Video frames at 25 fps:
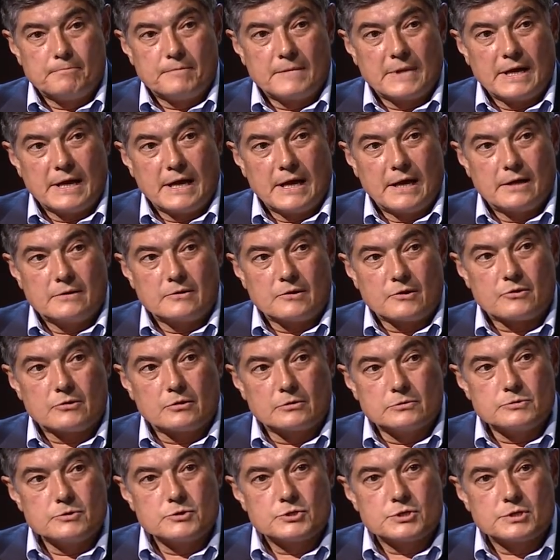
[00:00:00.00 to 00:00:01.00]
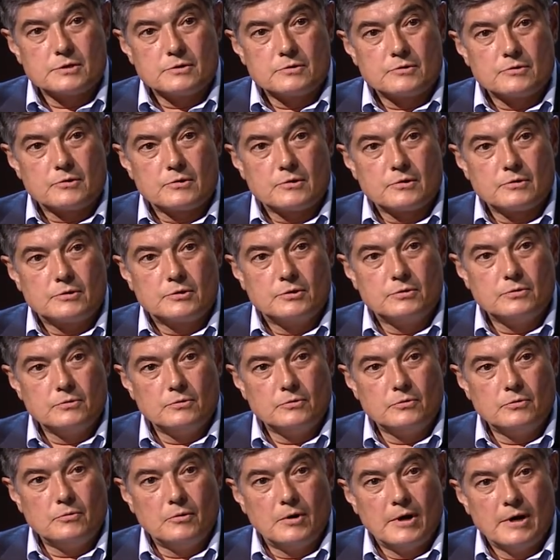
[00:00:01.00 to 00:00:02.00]
and the solutions
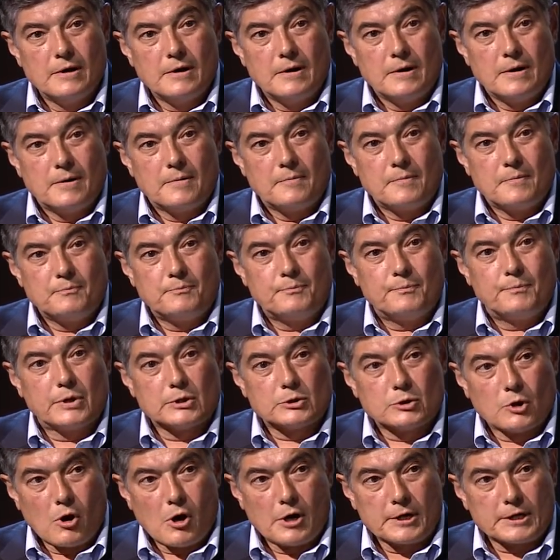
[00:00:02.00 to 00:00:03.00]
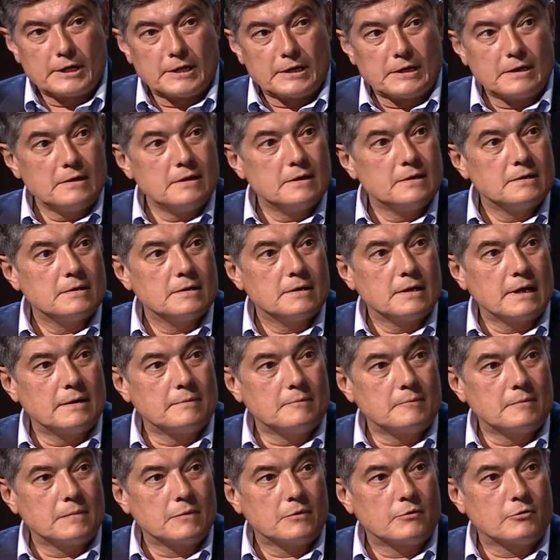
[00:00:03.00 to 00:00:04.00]
to belonging and
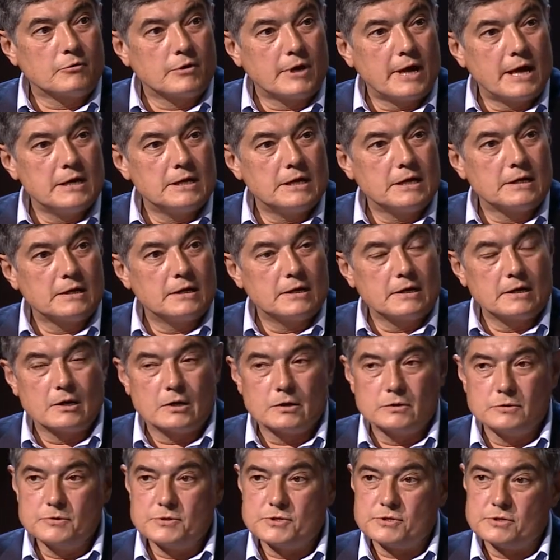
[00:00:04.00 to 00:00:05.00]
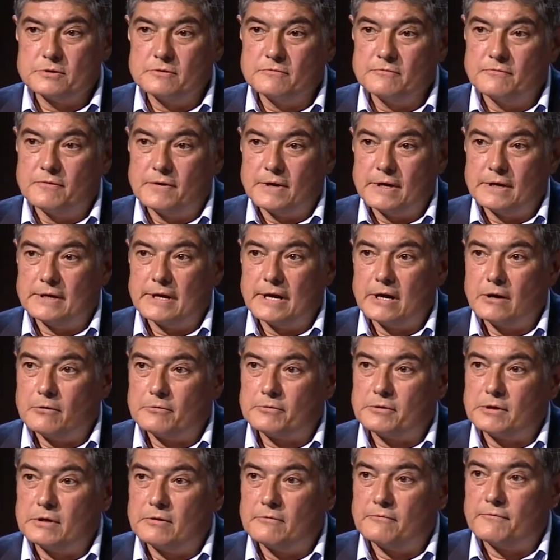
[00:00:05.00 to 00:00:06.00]
creating inclusive and
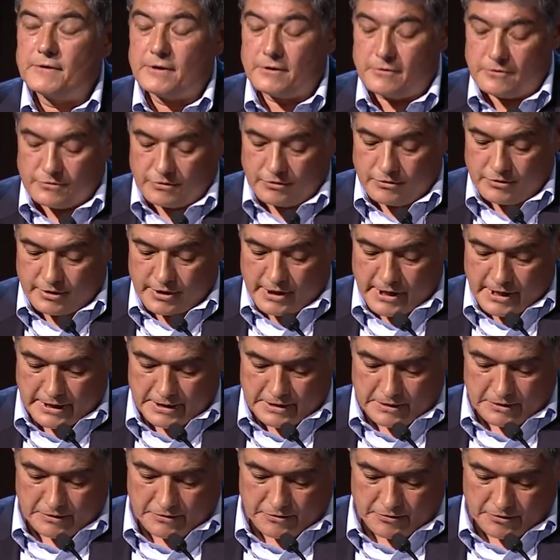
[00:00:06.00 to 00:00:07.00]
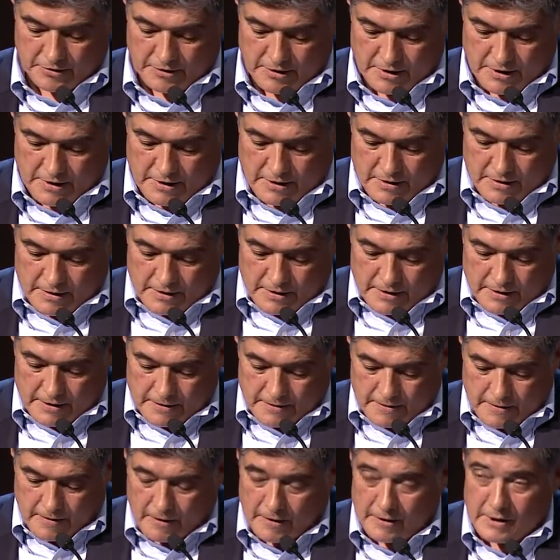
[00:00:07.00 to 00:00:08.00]
healthy and fair societies
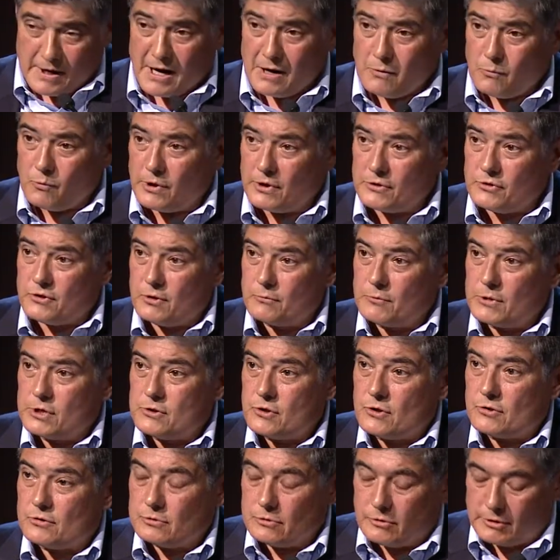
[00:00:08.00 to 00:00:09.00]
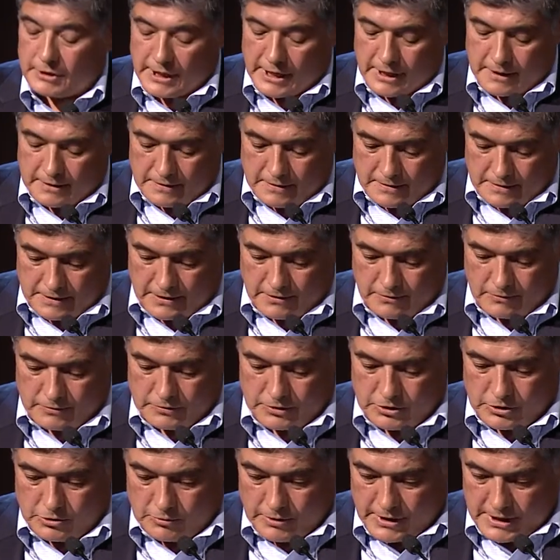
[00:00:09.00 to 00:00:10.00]
are not ones that we just look at here in the
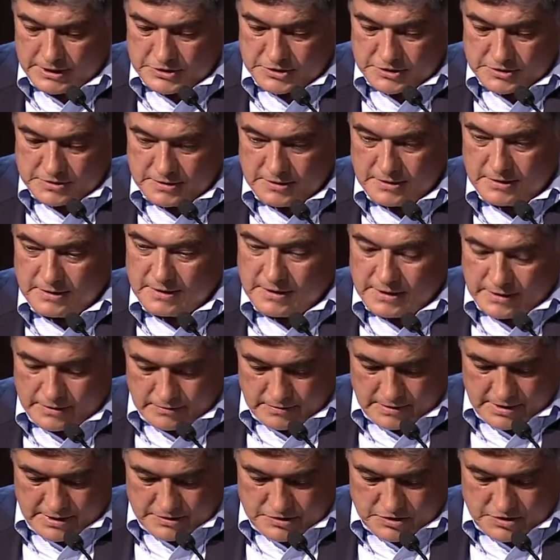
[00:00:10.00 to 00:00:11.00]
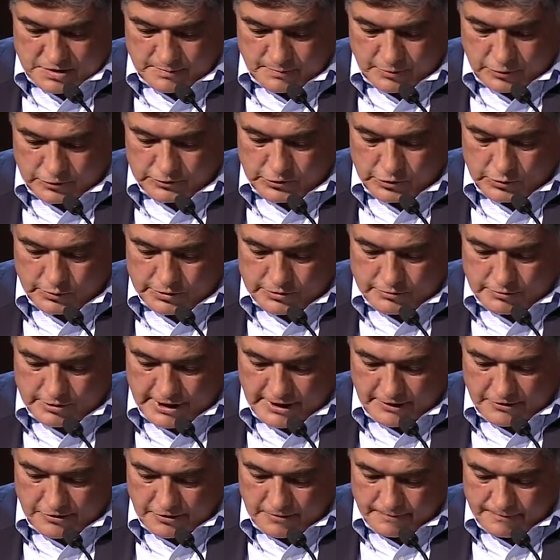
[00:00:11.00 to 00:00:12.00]
US, and they're not simple to
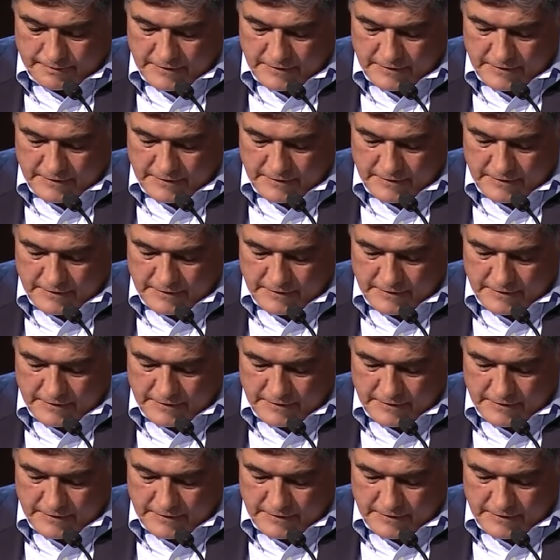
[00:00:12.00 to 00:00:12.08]
address.